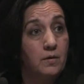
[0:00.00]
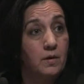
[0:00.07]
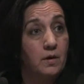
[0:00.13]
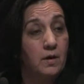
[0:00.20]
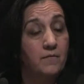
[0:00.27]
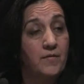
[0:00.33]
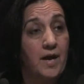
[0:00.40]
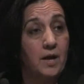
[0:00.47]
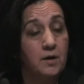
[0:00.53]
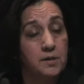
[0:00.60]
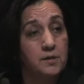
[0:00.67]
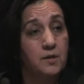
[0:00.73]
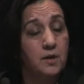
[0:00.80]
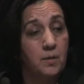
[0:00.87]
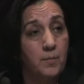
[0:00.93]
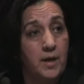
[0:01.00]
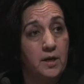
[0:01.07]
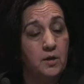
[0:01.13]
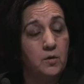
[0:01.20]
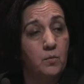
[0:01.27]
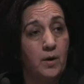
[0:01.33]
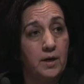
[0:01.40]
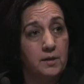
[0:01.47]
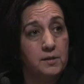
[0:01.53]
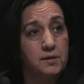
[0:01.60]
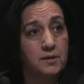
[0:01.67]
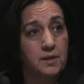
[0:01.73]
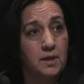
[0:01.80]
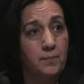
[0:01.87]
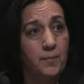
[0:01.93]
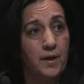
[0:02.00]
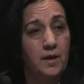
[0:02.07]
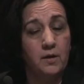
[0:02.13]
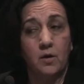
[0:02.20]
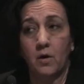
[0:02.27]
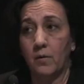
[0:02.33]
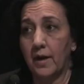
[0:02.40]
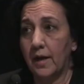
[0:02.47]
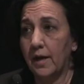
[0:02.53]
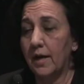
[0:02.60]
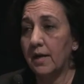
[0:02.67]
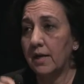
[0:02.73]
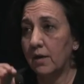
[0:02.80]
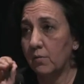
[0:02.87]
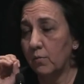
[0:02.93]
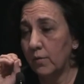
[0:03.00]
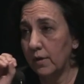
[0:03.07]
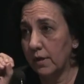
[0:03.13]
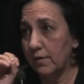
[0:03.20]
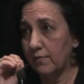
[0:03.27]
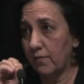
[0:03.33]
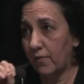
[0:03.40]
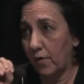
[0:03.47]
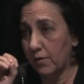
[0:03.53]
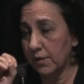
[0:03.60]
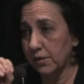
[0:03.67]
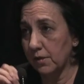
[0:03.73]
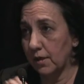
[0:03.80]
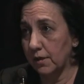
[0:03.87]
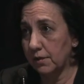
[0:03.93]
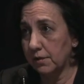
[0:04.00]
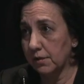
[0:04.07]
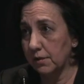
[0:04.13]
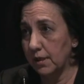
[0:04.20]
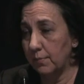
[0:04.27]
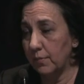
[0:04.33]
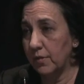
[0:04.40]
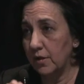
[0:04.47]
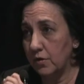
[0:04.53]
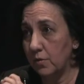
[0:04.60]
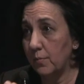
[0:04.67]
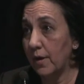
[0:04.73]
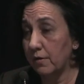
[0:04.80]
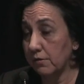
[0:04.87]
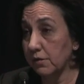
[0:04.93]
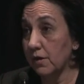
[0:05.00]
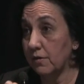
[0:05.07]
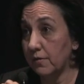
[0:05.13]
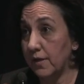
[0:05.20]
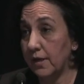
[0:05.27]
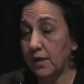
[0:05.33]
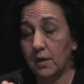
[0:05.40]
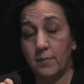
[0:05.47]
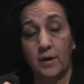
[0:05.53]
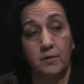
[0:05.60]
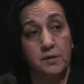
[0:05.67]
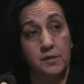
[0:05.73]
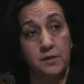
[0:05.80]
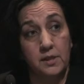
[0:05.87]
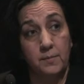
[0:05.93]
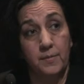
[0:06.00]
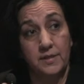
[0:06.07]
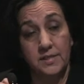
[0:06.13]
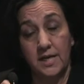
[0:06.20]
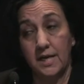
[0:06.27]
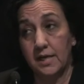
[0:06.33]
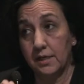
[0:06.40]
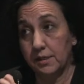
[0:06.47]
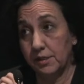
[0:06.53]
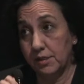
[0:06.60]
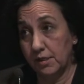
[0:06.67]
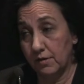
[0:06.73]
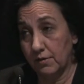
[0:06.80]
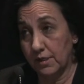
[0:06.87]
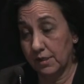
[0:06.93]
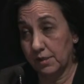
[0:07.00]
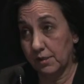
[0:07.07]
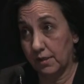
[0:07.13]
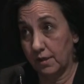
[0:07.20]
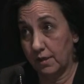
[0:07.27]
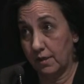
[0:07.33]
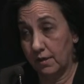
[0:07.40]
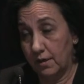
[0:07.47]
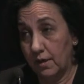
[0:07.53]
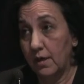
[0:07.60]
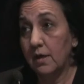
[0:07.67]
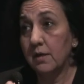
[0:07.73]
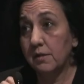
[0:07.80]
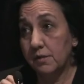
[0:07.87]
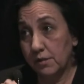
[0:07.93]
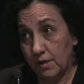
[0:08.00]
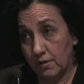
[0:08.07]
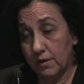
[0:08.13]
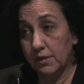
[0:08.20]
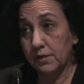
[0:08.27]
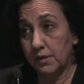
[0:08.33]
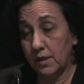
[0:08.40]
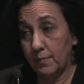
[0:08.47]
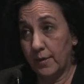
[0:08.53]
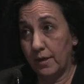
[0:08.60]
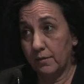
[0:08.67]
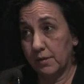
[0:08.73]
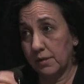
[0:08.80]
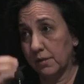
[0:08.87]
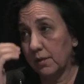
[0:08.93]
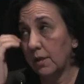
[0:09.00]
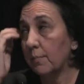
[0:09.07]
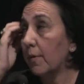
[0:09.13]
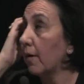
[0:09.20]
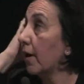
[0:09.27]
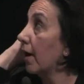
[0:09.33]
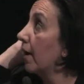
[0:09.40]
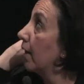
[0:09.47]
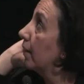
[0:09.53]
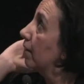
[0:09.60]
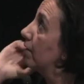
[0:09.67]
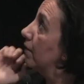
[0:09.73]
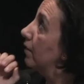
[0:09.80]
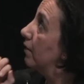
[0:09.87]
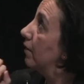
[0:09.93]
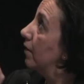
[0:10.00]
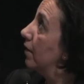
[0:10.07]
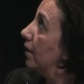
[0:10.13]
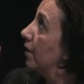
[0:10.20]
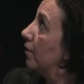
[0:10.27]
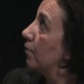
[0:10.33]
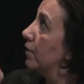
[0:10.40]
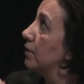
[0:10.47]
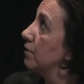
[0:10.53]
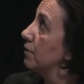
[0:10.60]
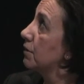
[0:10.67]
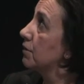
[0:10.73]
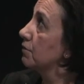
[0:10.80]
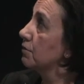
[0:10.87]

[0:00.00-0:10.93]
If that isn't going to make you want to sleep and go ahead and really focus on sleep, then you better start thinking about sleep and take it seriously. Seriously about sleep, okay? Reduce your